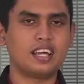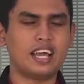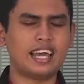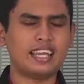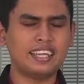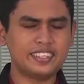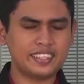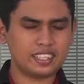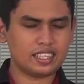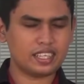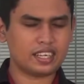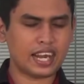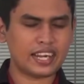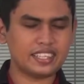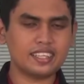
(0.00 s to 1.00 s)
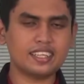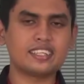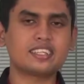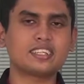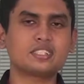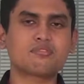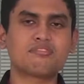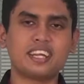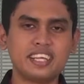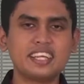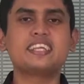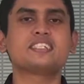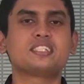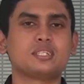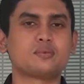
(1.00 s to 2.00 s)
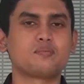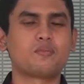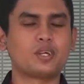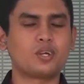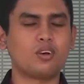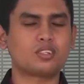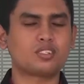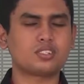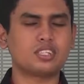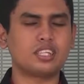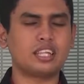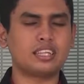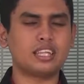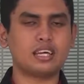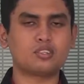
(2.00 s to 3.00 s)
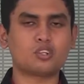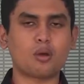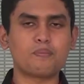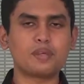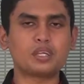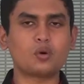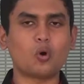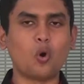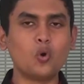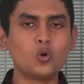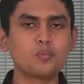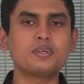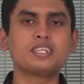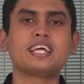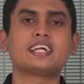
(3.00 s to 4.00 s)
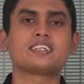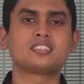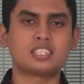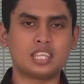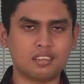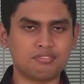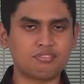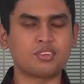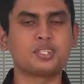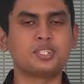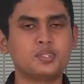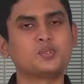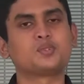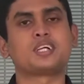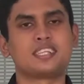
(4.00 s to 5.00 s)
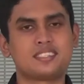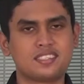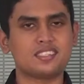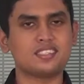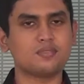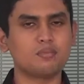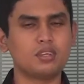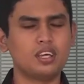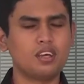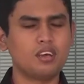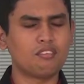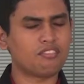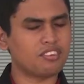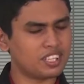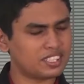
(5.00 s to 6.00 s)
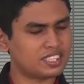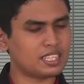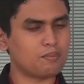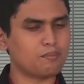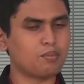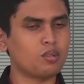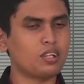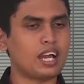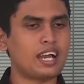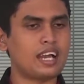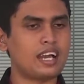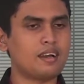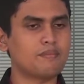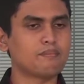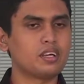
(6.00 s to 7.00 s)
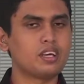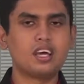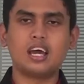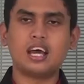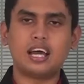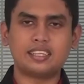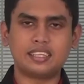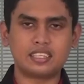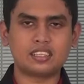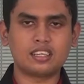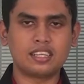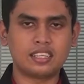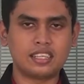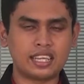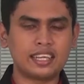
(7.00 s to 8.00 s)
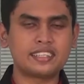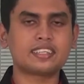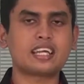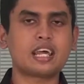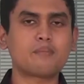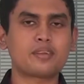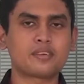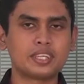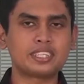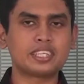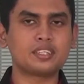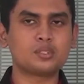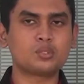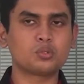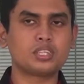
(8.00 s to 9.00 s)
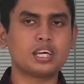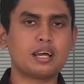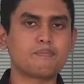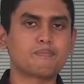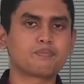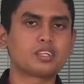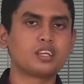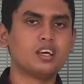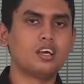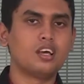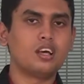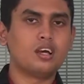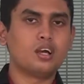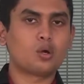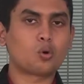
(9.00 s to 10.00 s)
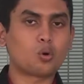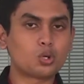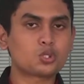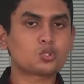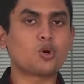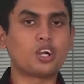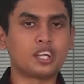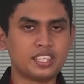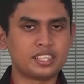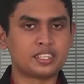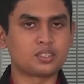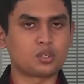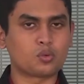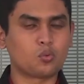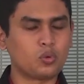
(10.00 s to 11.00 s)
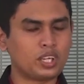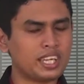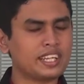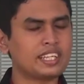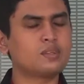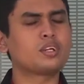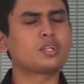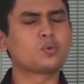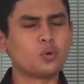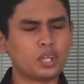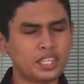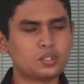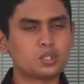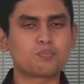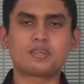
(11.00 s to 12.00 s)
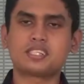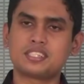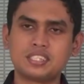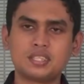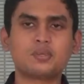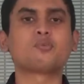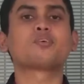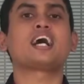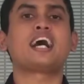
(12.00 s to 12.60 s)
Writing letter is very easy because the topic won't be that tough for you to answer. For example, the letter can be written to the course coordinator where you are going to pursue your